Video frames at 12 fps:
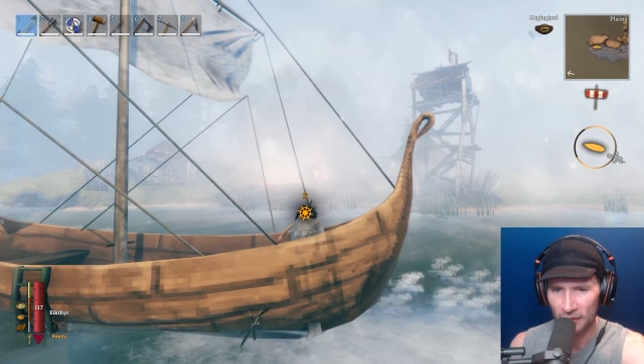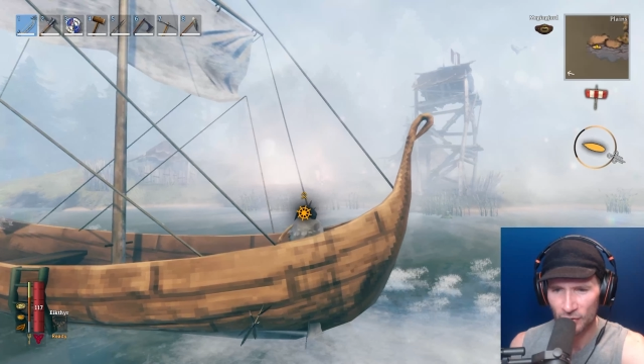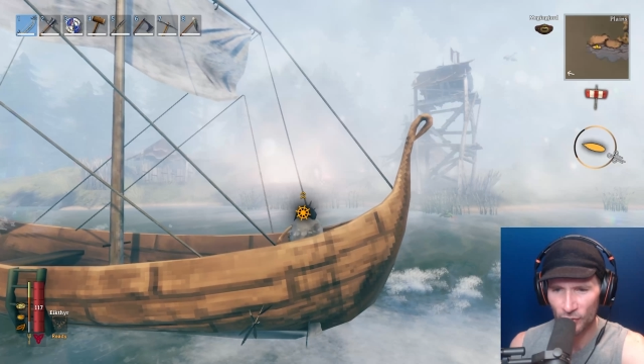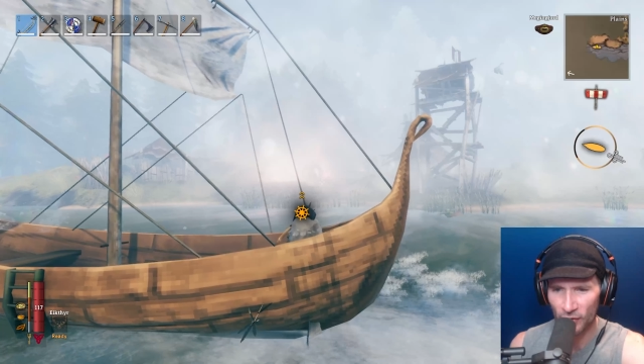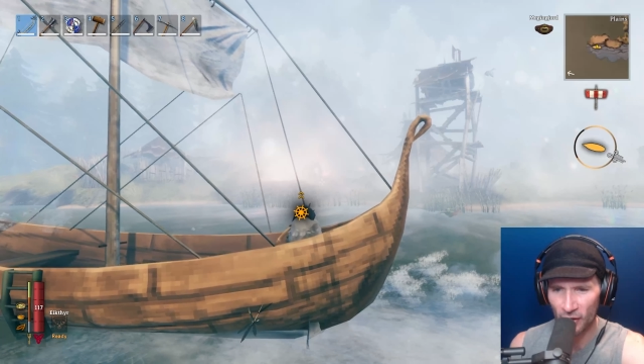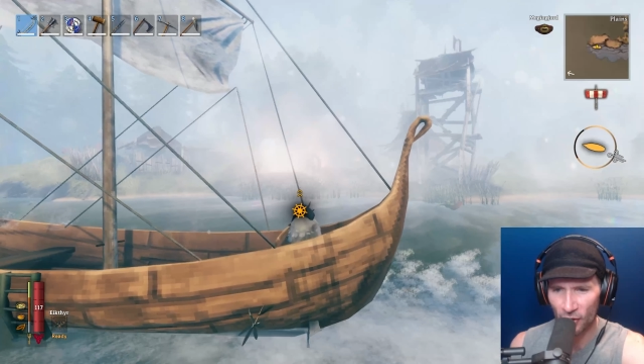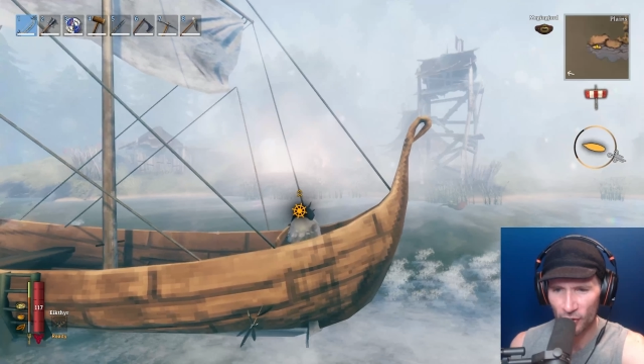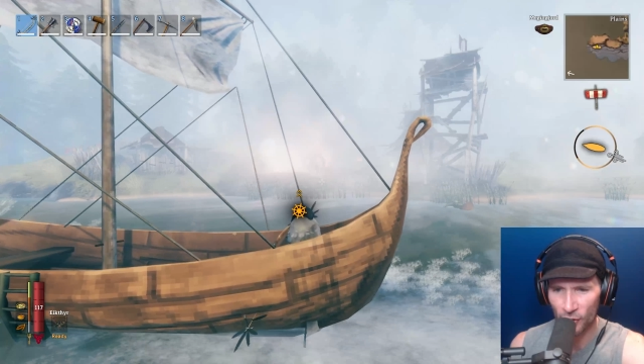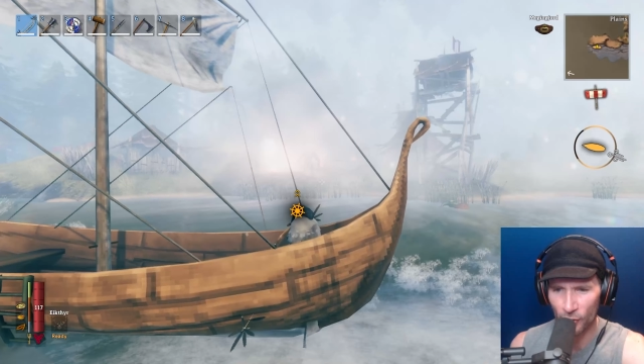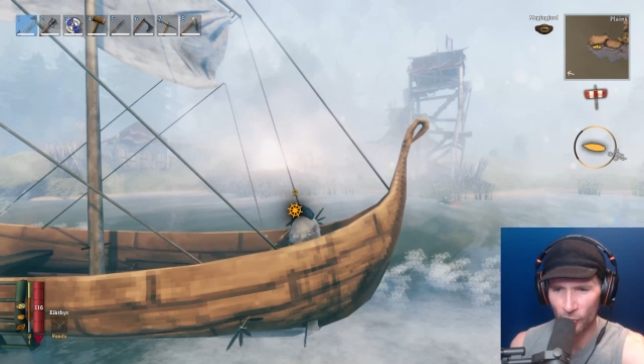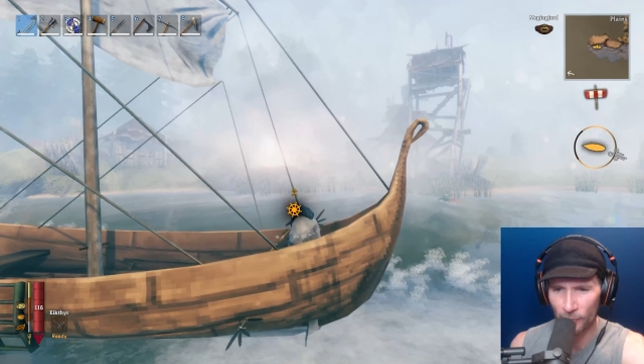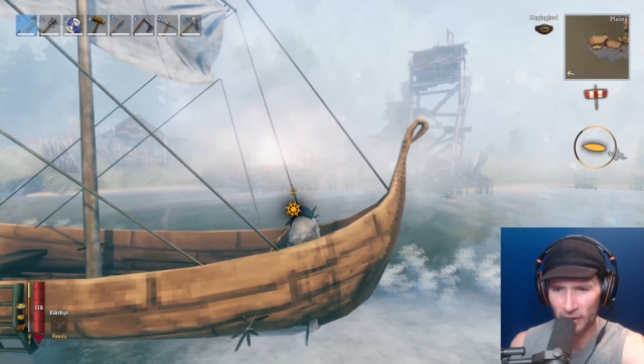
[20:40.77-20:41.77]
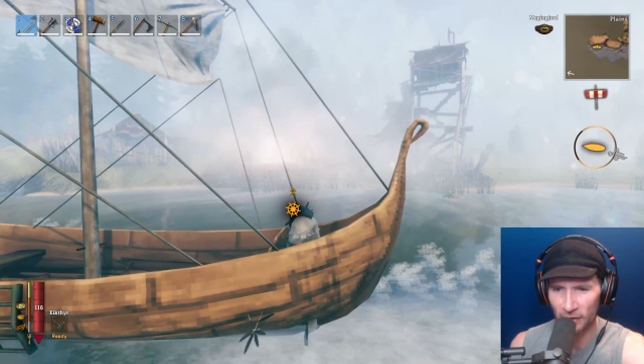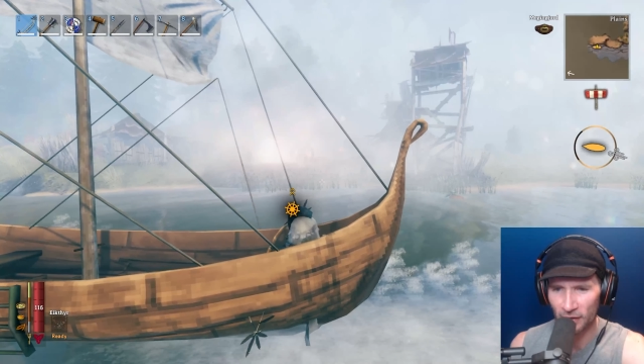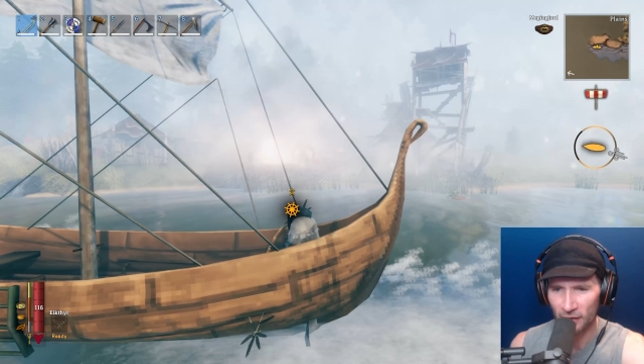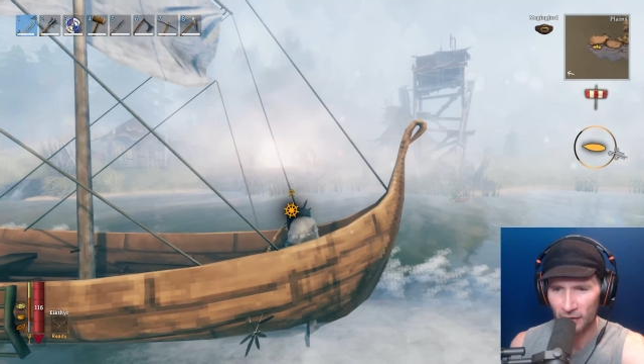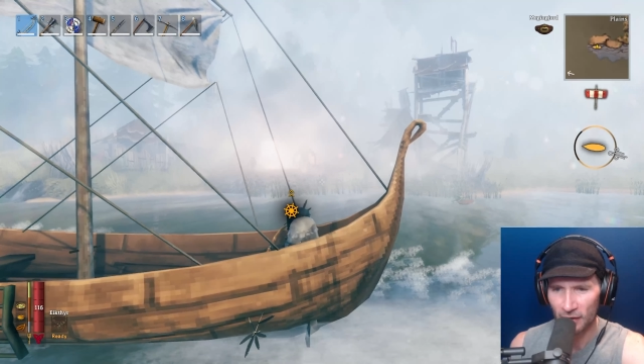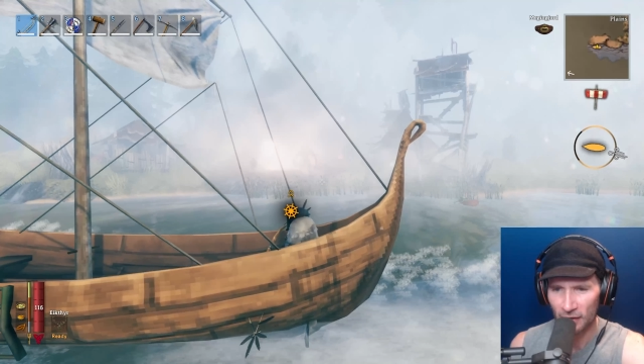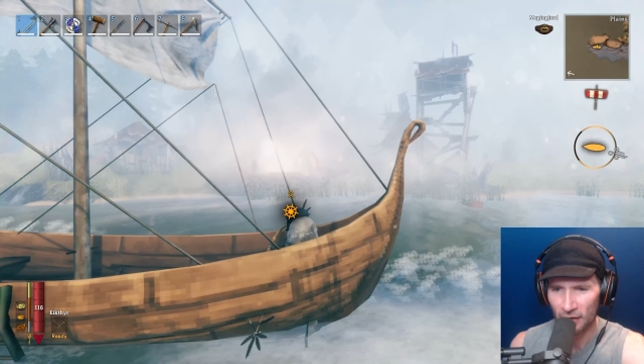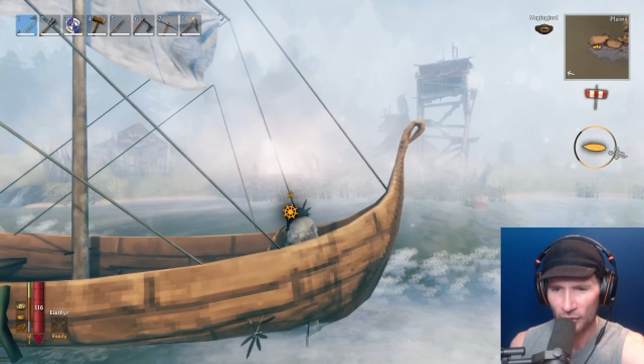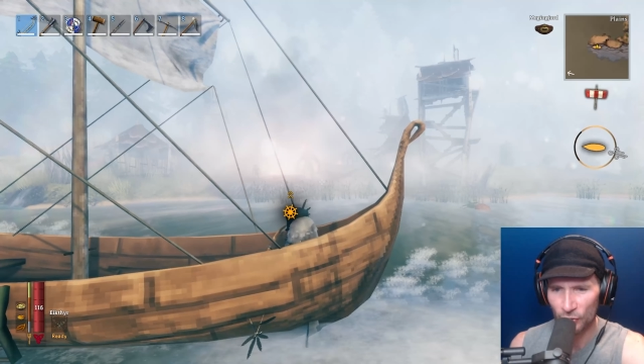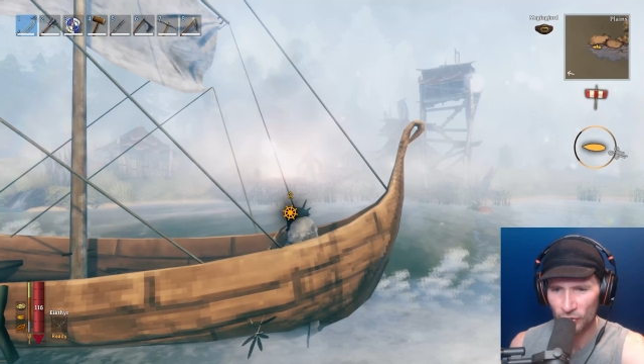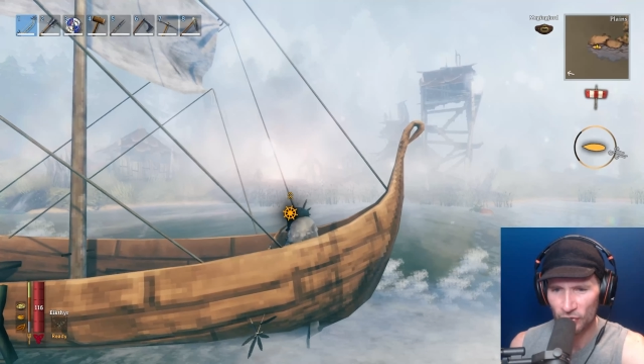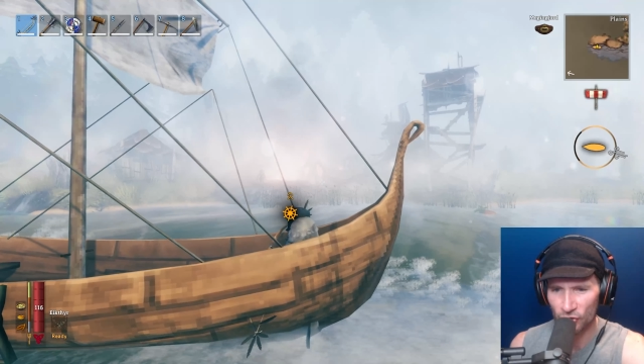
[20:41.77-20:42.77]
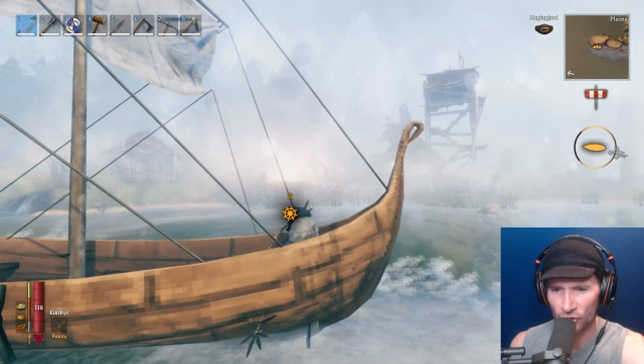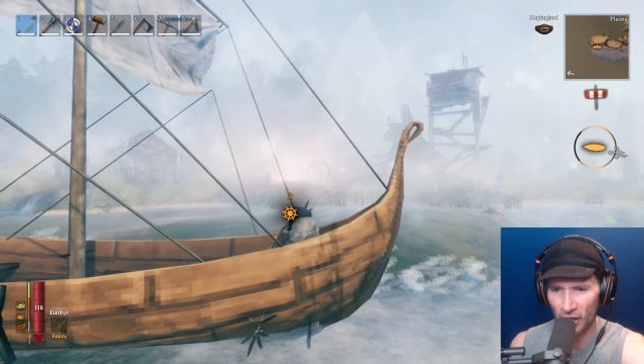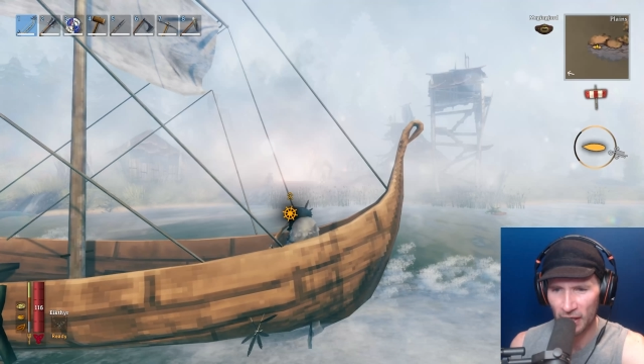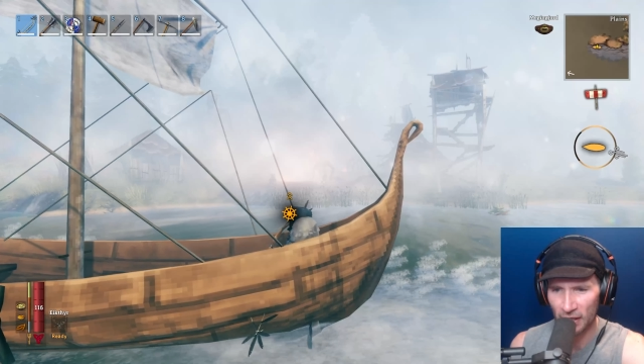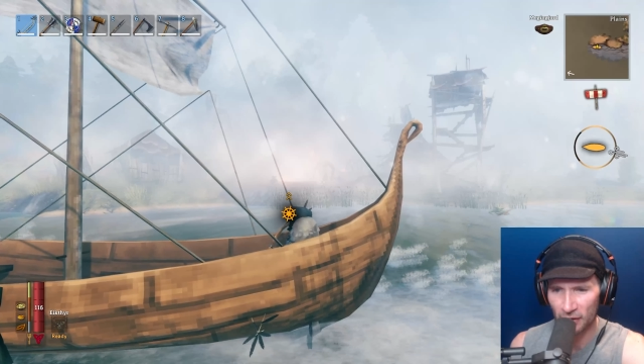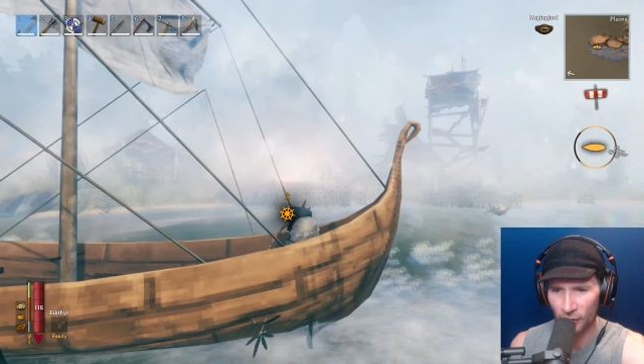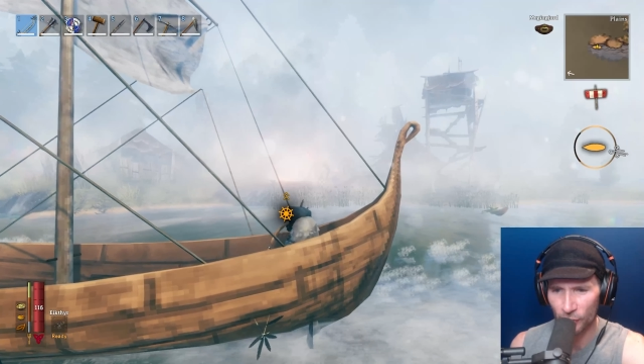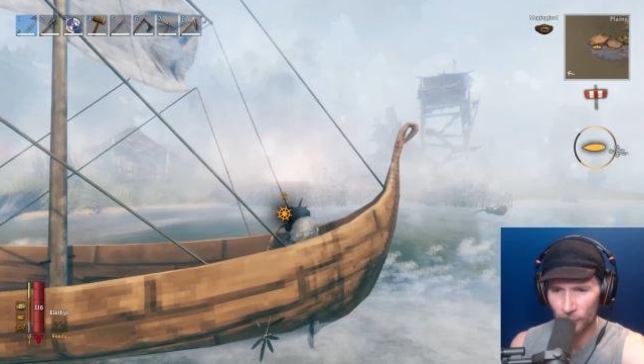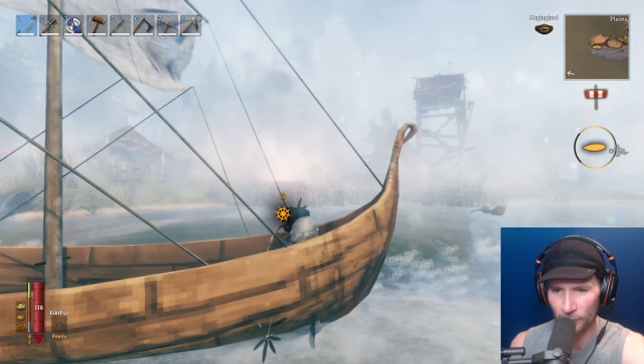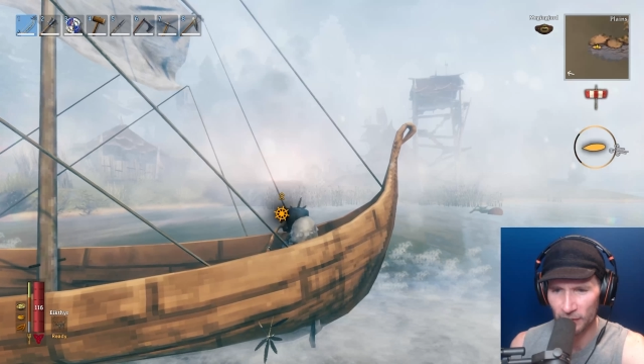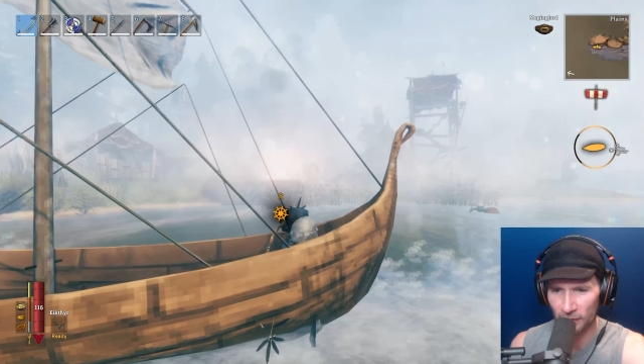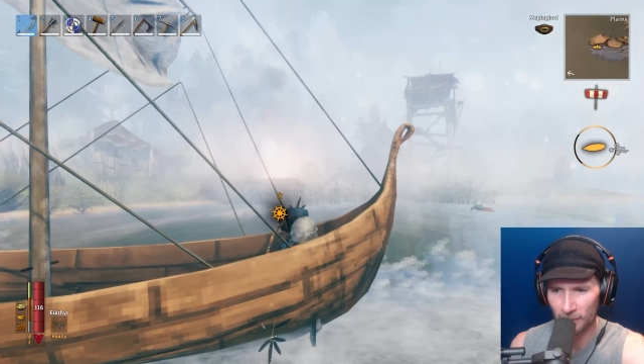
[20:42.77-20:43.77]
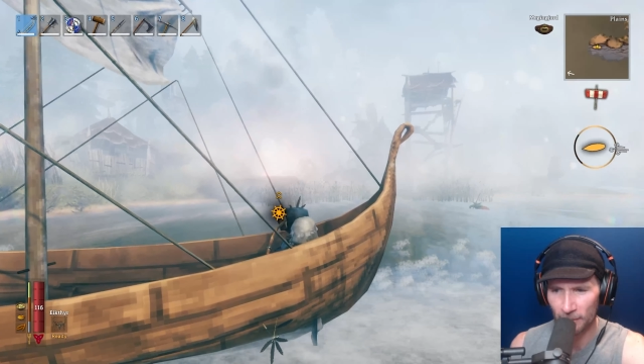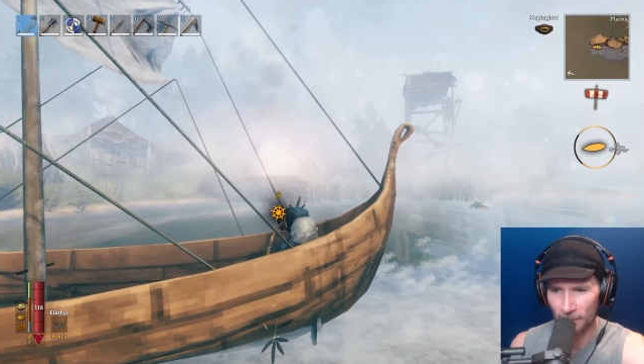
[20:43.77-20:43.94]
So they are Yodamen. They're just giant Yodamen.